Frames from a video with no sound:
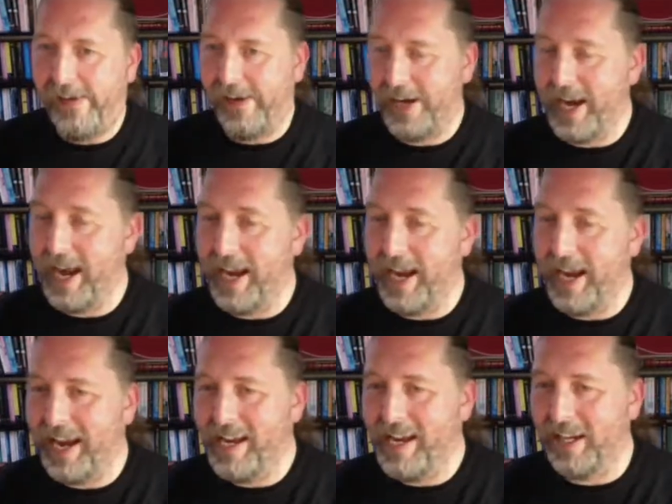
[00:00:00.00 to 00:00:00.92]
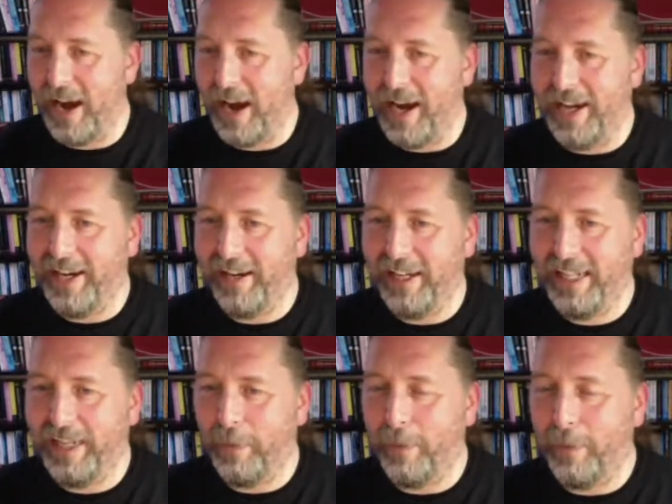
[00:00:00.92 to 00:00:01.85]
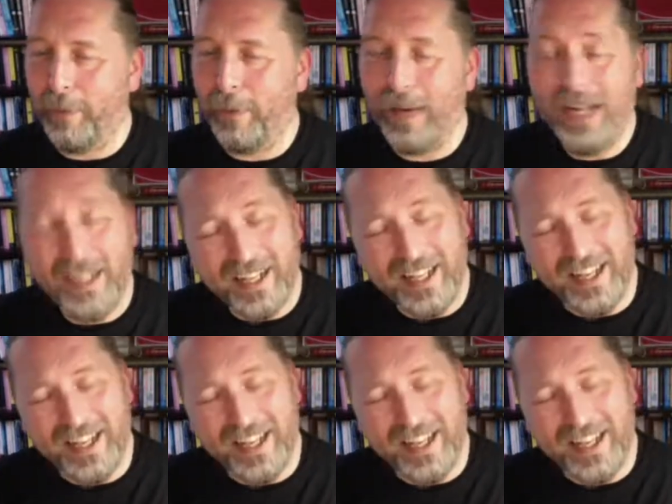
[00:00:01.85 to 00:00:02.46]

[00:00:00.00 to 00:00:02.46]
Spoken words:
Yeah, and you're going, yeah, what?